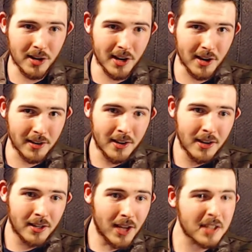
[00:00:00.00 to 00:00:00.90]
And
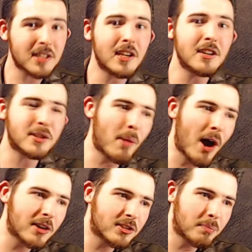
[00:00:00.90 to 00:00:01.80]
yes, he is a
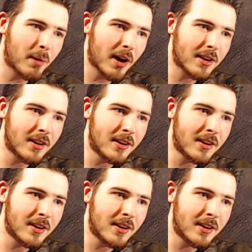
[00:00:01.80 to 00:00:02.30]
monster, but